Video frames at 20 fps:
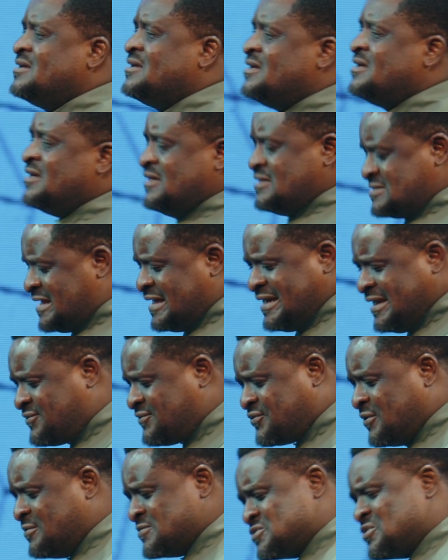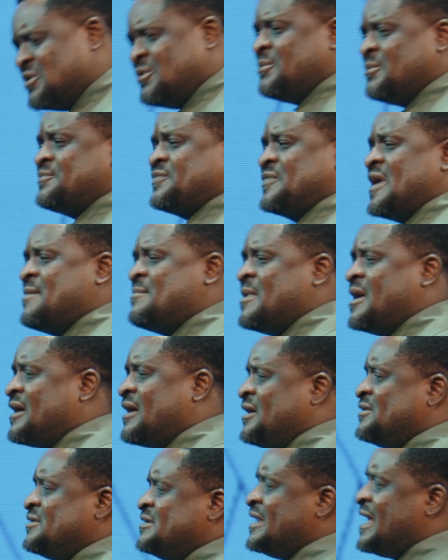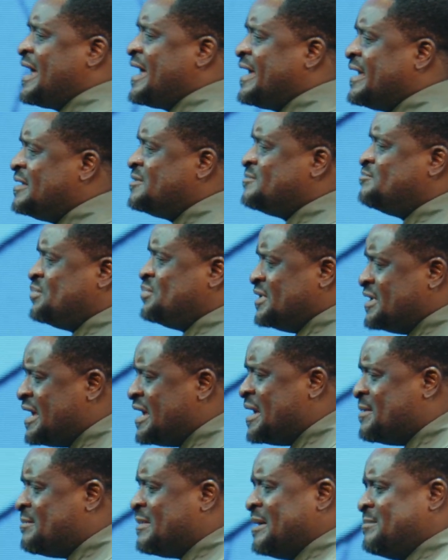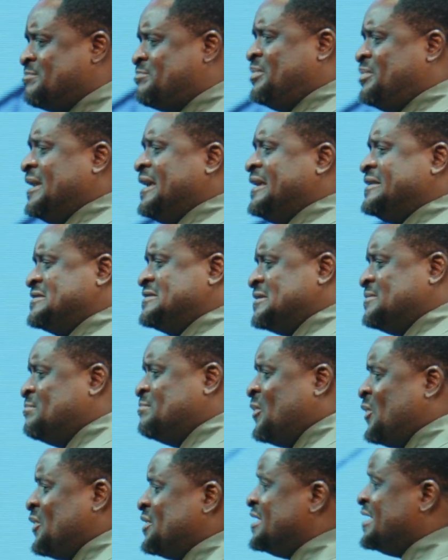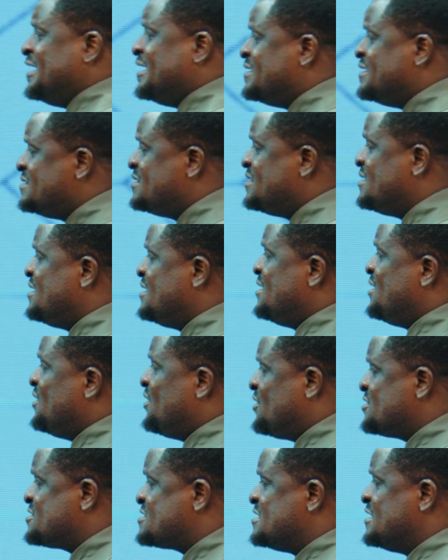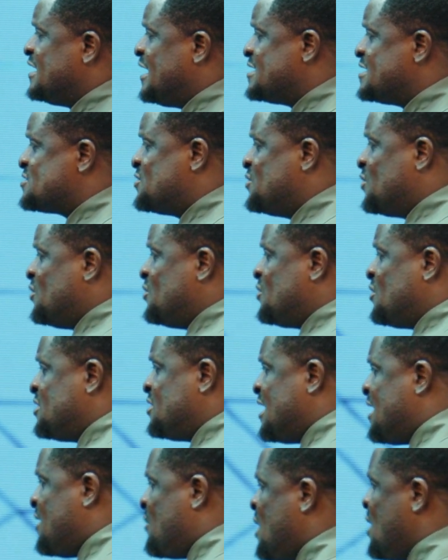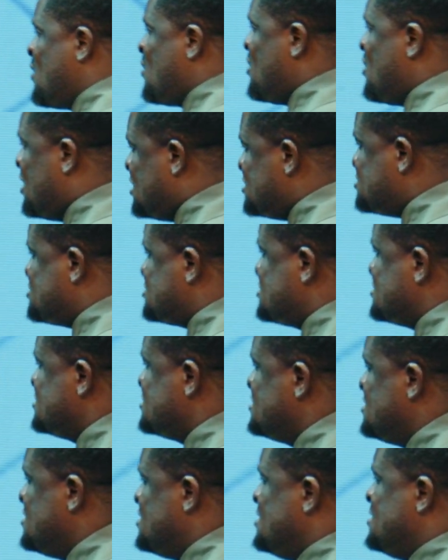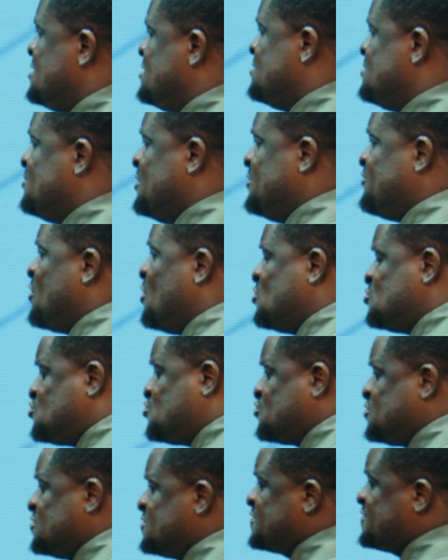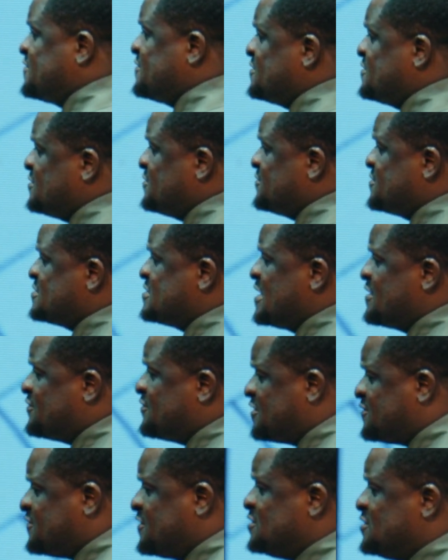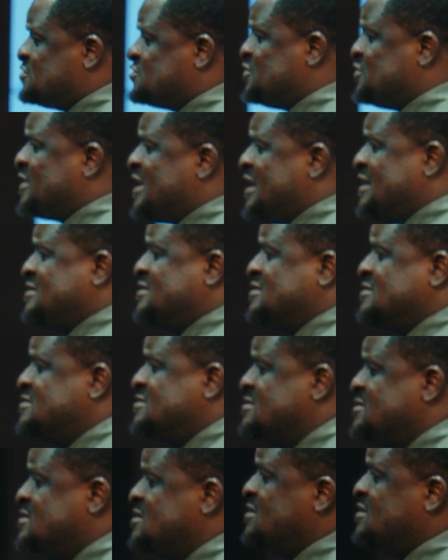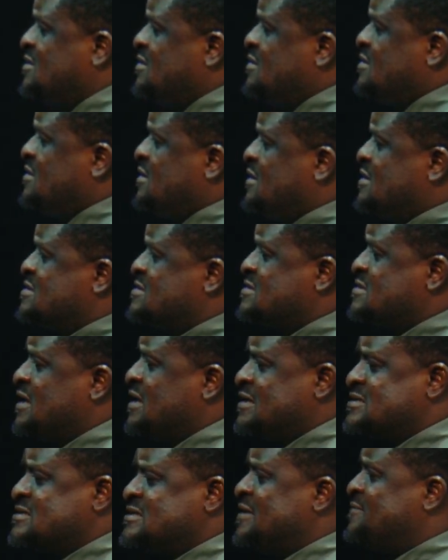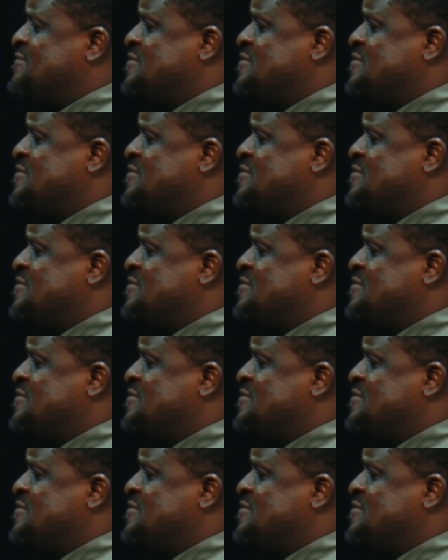It started from sometime around 9 p.m. and played till morning. Austin has grown under our watch. We've gone through several things together. He's, he has slept